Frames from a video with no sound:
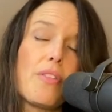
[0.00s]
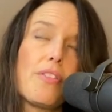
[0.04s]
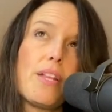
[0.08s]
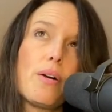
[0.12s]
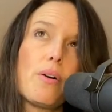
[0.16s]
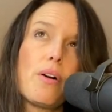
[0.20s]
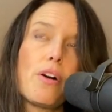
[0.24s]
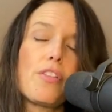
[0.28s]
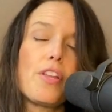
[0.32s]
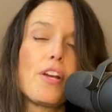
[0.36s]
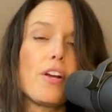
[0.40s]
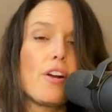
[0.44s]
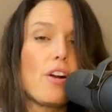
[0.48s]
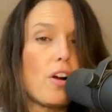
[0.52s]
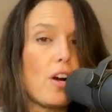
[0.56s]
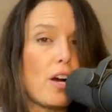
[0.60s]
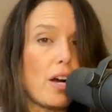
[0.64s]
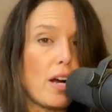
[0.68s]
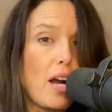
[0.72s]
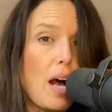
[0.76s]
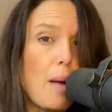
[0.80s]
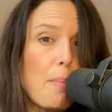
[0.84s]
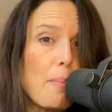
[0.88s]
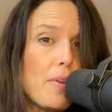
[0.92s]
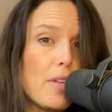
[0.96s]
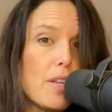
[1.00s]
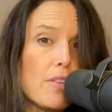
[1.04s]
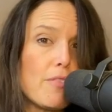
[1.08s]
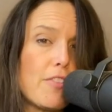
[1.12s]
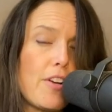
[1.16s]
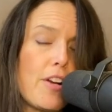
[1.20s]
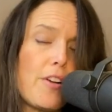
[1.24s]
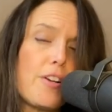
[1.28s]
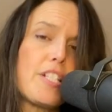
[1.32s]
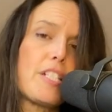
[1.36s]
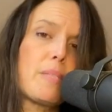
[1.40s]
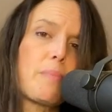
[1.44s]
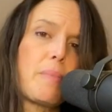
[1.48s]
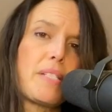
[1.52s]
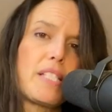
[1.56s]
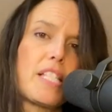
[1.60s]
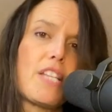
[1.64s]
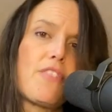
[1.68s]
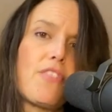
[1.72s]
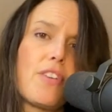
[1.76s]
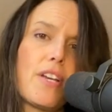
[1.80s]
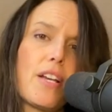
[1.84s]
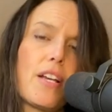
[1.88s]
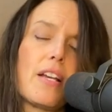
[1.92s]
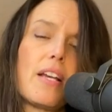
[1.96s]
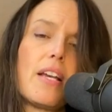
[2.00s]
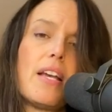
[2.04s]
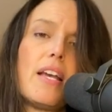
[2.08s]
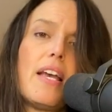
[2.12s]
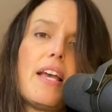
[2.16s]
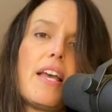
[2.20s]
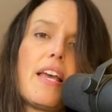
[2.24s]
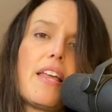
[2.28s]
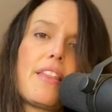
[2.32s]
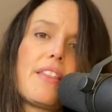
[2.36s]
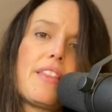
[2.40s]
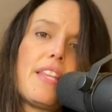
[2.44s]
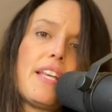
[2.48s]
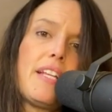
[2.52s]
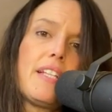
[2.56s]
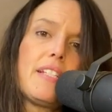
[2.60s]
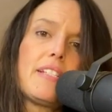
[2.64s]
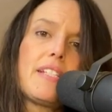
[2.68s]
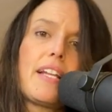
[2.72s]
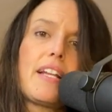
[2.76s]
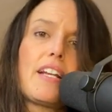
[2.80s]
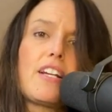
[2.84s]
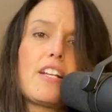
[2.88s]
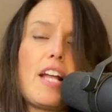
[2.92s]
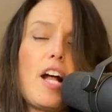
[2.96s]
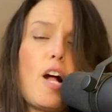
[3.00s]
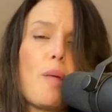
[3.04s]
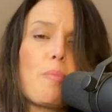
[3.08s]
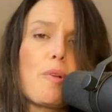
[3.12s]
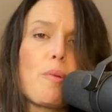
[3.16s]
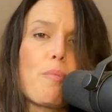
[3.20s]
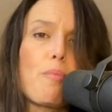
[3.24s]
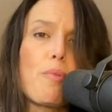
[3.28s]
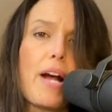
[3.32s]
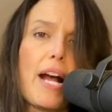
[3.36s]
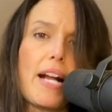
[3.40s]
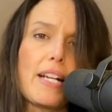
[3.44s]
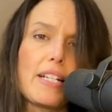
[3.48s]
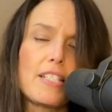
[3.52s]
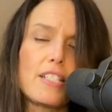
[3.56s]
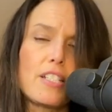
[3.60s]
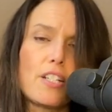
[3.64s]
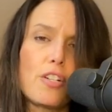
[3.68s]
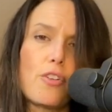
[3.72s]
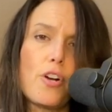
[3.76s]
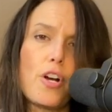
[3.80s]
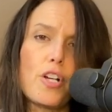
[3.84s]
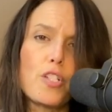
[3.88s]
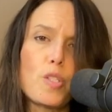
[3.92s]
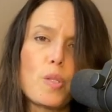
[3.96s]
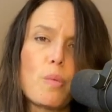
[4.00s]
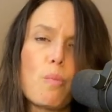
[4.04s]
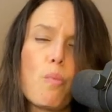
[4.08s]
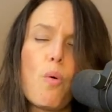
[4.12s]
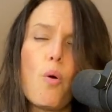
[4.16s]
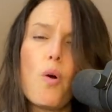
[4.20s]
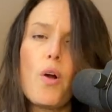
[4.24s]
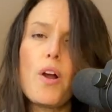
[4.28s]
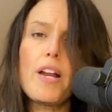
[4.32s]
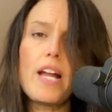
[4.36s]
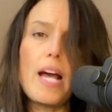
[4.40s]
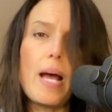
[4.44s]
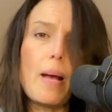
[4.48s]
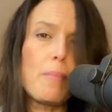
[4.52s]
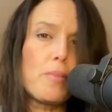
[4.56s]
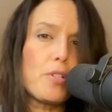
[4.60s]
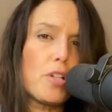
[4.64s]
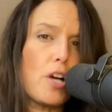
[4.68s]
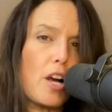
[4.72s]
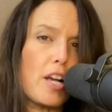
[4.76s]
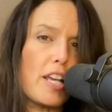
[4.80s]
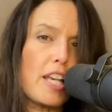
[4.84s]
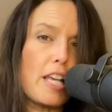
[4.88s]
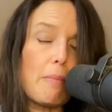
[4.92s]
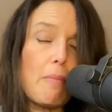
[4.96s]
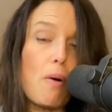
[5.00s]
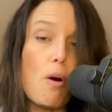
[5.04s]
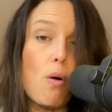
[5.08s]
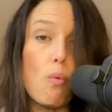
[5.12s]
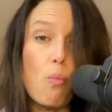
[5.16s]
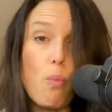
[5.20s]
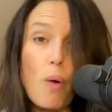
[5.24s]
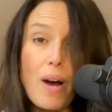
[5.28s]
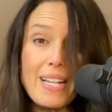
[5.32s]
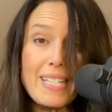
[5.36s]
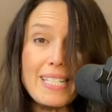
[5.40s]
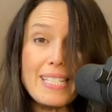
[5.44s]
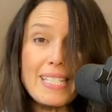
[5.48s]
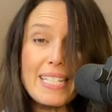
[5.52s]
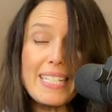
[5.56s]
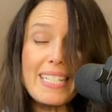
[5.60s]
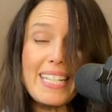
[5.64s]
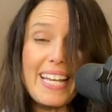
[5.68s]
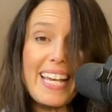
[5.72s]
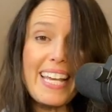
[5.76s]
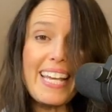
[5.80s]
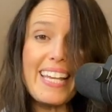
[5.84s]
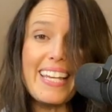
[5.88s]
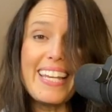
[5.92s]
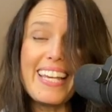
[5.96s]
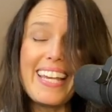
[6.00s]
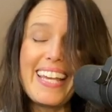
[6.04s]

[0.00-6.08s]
Now, there are a couple of very specific things that could help your practice across the board. I'm talking about one today,